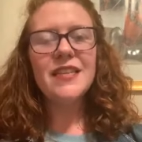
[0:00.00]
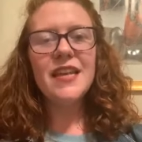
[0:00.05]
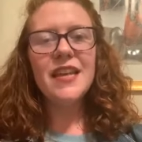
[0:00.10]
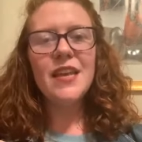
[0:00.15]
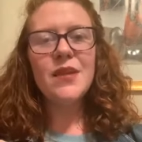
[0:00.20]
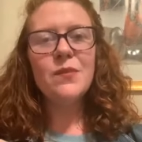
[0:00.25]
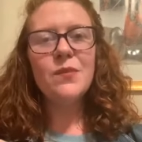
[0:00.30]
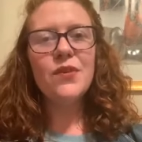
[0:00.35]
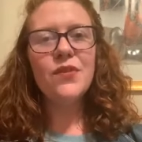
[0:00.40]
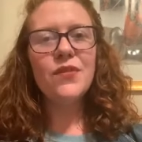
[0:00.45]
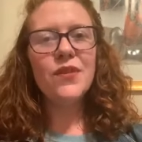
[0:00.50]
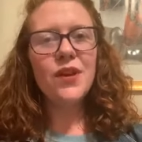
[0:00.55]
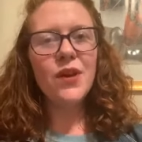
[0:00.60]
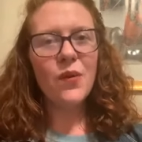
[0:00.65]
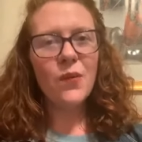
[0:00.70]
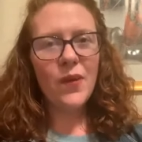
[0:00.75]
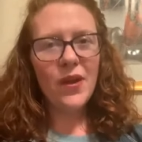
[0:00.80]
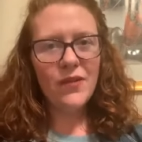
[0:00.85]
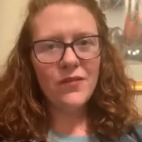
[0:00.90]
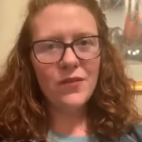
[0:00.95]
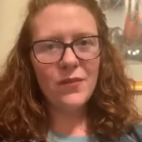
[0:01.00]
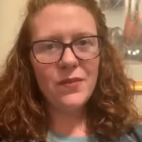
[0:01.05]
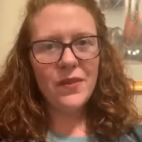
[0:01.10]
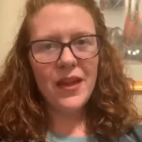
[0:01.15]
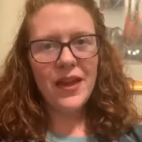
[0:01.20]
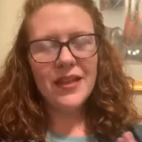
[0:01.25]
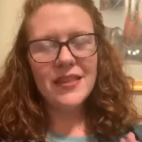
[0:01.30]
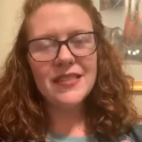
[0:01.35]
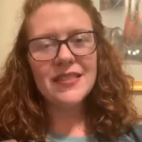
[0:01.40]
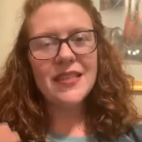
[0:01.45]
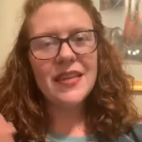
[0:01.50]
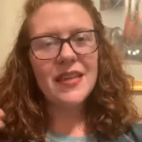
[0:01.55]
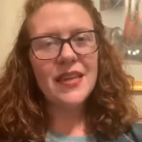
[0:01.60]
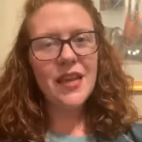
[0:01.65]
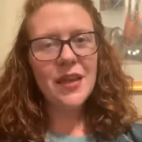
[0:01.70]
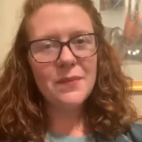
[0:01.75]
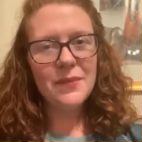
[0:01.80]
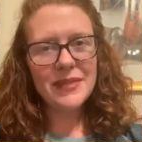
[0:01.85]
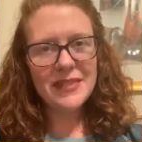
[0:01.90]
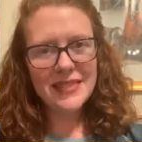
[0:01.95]
in moving away from that, setting
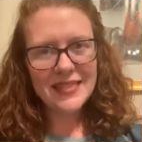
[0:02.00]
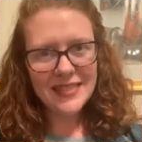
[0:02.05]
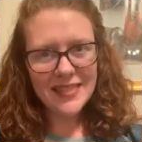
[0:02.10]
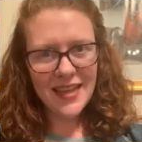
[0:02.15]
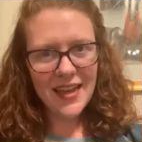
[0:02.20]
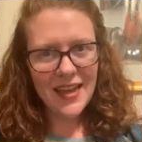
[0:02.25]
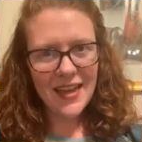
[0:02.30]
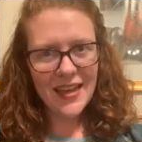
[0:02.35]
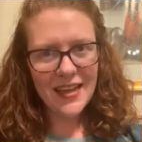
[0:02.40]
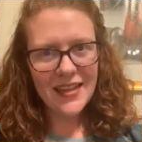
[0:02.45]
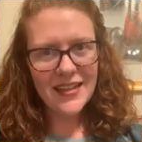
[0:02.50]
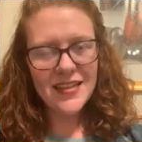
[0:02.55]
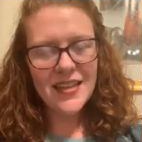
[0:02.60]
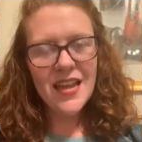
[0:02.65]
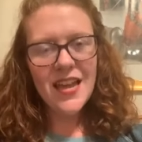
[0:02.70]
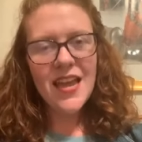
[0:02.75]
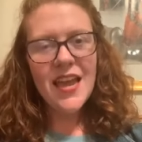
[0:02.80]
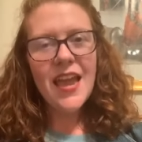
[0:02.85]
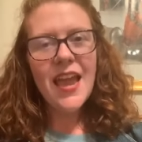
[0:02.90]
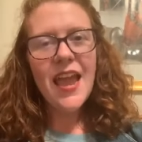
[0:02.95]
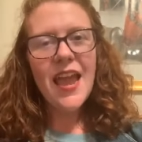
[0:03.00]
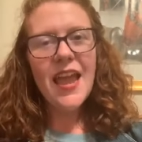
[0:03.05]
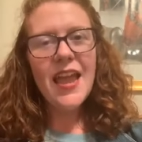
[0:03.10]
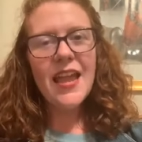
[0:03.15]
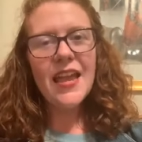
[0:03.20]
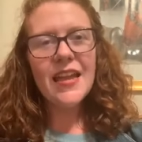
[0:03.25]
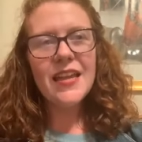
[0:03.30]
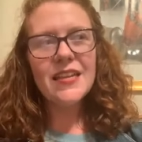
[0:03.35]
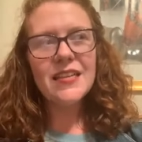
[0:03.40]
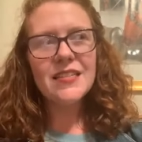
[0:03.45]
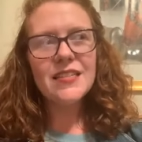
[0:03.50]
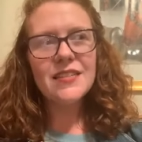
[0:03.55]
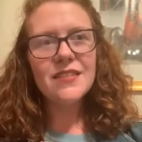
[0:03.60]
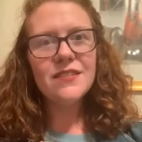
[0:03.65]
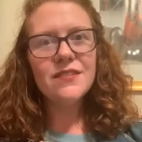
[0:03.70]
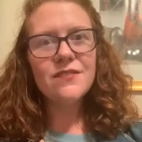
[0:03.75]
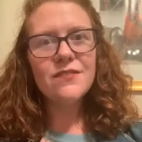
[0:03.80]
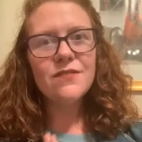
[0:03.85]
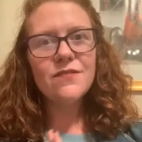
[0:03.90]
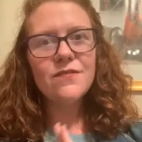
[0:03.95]
him aside, and
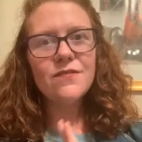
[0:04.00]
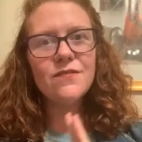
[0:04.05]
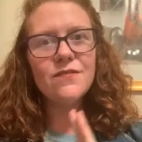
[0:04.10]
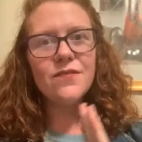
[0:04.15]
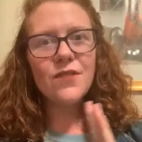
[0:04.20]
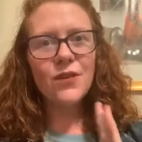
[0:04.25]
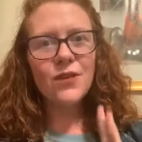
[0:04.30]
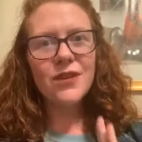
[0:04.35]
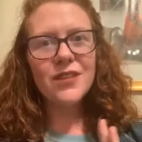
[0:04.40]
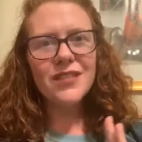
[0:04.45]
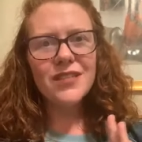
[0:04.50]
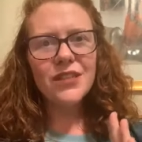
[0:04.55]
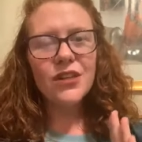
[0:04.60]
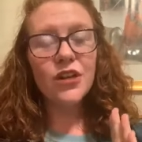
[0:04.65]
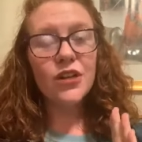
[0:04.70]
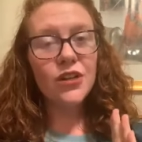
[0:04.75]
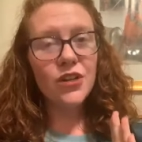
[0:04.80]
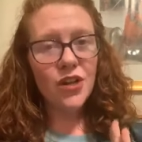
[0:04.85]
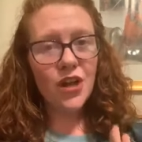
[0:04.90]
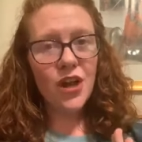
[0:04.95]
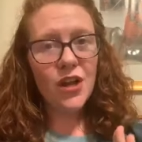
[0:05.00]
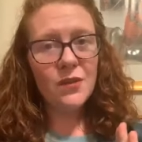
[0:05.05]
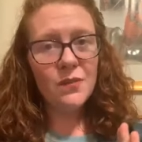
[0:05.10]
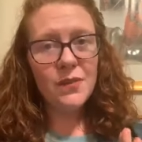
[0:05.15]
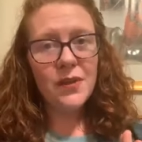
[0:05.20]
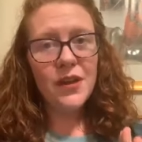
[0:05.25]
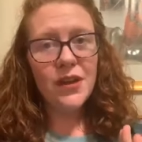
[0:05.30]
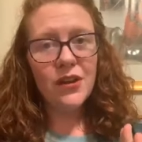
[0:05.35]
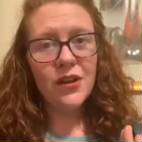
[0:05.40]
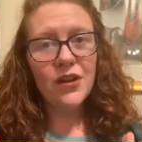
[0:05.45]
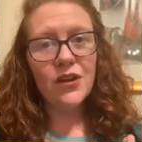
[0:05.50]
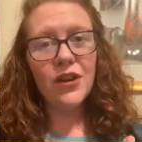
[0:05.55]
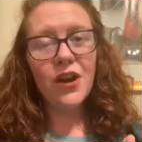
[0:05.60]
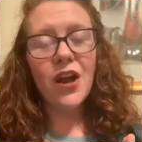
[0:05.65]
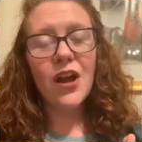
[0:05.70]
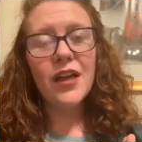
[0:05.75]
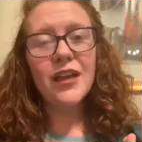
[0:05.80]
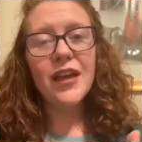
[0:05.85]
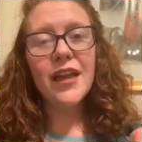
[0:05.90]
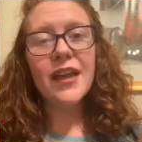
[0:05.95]
focusing on God being our
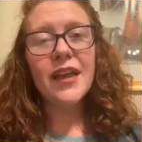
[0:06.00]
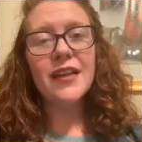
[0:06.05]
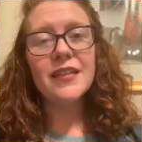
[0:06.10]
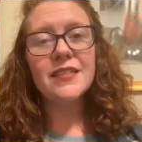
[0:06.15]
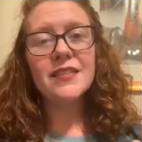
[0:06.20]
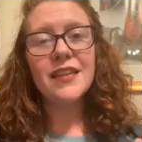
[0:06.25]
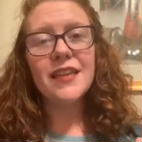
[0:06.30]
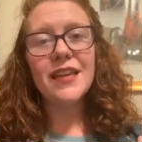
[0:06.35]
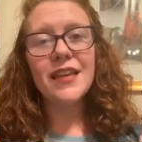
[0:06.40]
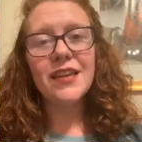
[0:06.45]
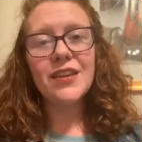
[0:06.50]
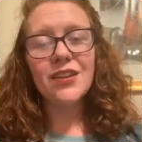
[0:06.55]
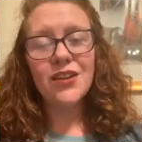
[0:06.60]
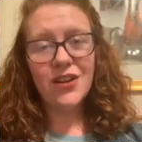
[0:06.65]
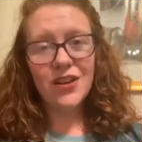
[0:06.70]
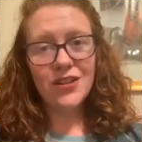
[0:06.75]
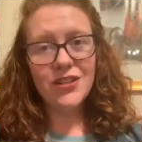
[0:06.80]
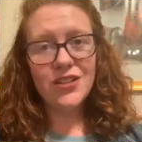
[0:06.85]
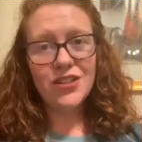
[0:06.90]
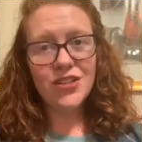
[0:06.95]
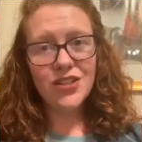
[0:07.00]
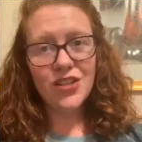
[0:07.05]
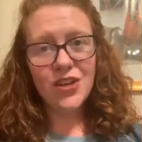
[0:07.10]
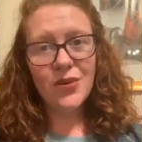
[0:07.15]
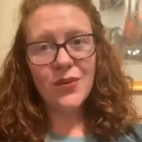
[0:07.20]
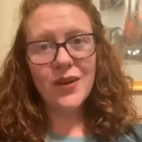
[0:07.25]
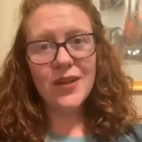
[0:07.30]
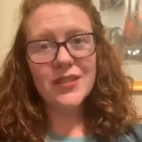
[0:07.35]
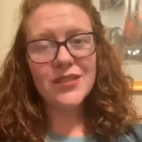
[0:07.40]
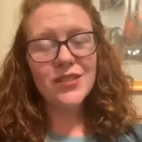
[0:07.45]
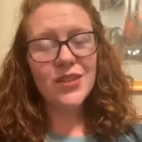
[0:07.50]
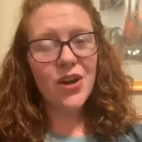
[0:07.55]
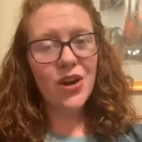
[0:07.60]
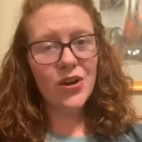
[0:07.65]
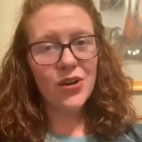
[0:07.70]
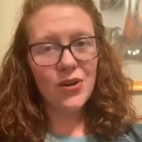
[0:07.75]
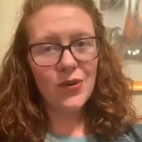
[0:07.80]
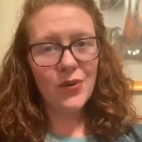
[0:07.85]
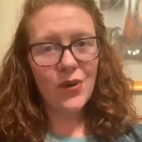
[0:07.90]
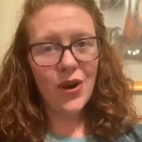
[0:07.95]
God and asking God to show us
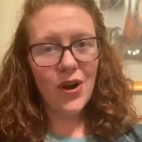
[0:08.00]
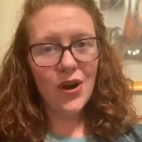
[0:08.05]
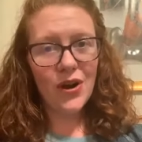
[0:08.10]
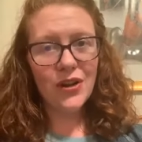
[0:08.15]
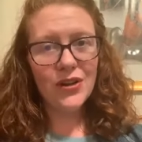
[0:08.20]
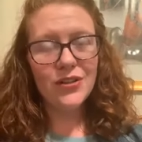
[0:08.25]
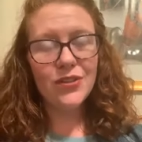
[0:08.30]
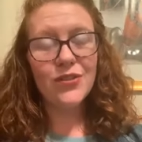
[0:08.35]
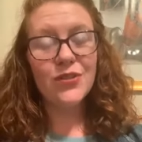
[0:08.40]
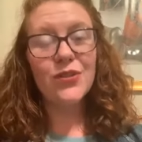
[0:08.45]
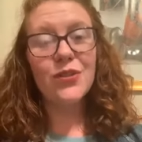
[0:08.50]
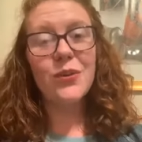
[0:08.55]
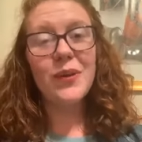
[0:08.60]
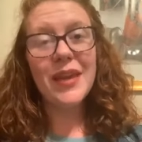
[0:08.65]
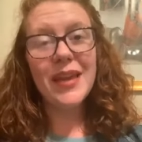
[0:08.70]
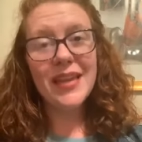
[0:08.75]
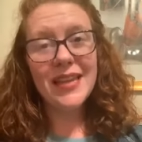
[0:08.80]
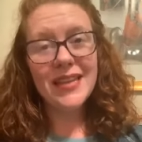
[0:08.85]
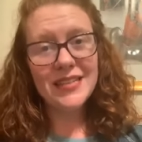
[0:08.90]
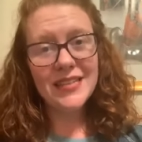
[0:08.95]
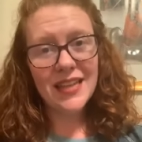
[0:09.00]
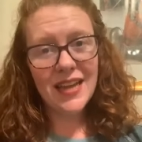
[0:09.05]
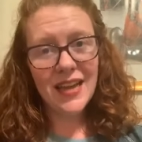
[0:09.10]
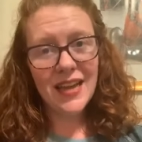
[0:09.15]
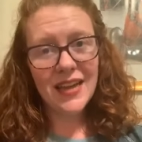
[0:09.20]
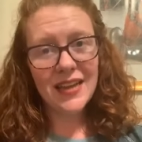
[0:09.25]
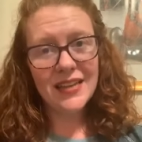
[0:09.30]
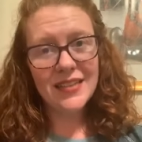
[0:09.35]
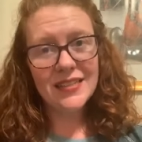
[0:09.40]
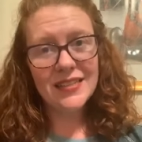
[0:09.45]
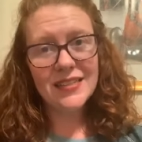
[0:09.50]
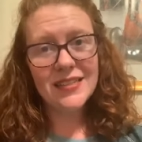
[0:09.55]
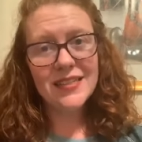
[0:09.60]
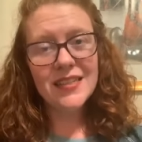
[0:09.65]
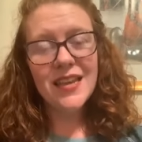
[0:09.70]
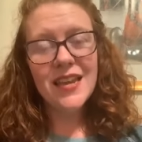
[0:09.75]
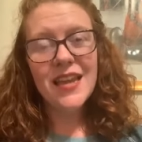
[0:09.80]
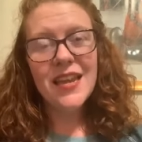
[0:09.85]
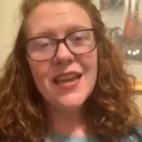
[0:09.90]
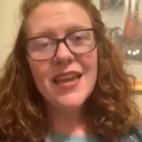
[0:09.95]
our own heart through his eyes
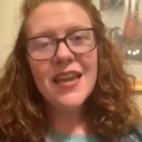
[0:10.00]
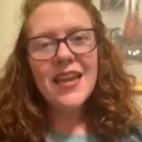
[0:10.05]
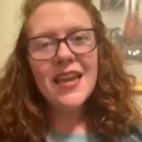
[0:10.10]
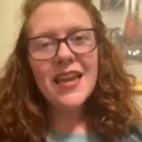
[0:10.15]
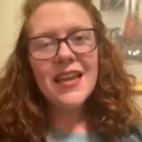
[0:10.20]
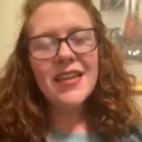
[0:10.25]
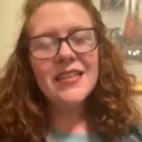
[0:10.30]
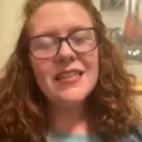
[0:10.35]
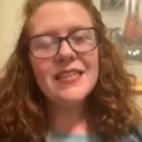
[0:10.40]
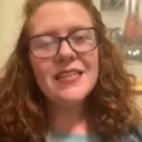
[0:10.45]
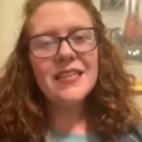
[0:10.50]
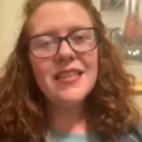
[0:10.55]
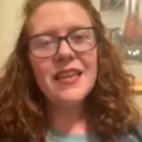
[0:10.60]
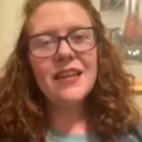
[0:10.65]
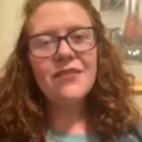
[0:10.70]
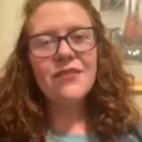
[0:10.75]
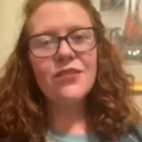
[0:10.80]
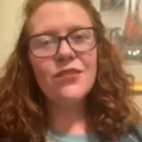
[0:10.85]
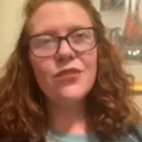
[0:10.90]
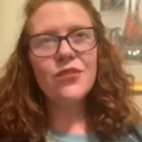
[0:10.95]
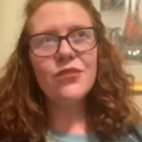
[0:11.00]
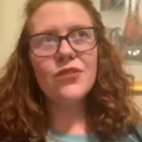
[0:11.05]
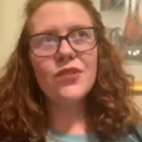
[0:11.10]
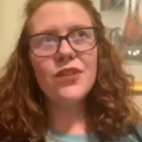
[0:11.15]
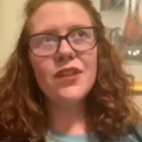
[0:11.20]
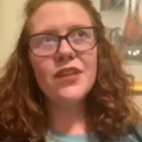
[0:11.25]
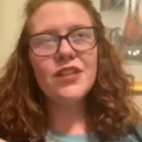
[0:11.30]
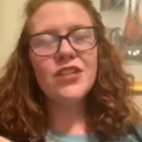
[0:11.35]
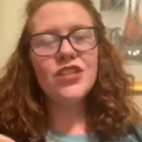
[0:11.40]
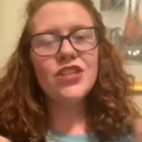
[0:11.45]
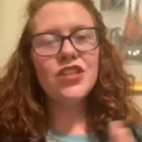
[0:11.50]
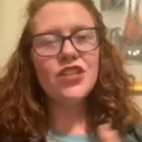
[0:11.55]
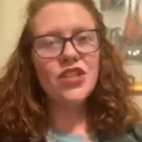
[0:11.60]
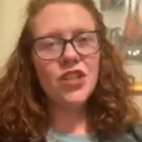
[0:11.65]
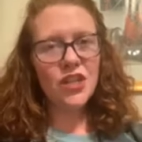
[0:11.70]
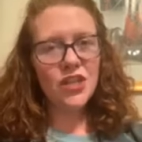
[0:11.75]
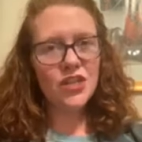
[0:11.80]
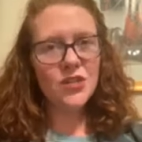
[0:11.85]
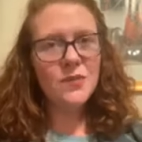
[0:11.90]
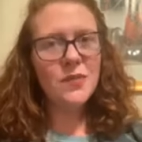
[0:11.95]
instead of through the
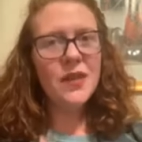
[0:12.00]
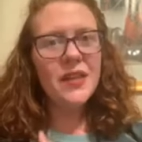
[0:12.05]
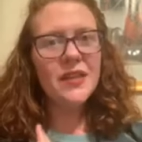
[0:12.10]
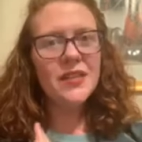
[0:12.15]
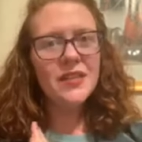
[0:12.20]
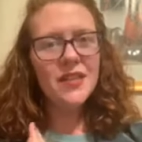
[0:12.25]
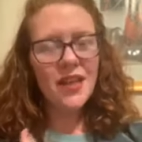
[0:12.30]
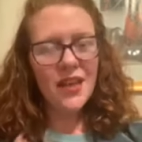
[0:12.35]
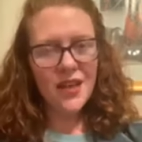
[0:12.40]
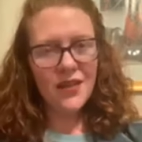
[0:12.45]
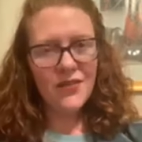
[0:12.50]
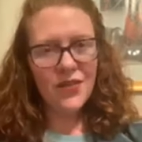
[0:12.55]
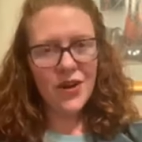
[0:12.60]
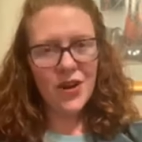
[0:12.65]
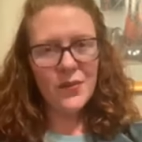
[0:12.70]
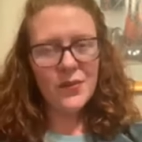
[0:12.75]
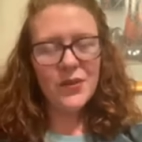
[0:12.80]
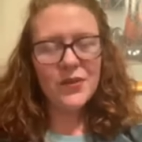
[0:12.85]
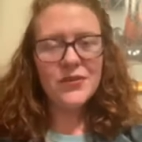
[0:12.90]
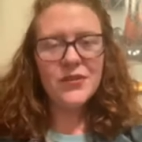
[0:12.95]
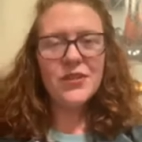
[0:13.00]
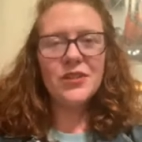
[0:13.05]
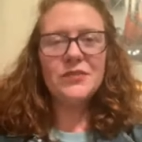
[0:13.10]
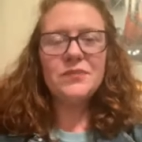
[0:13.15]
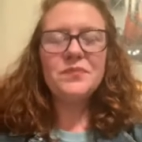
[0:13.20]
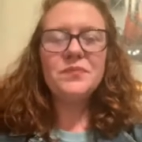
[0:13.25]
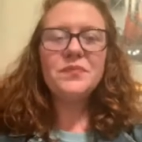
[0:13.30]
judgment of our abuser.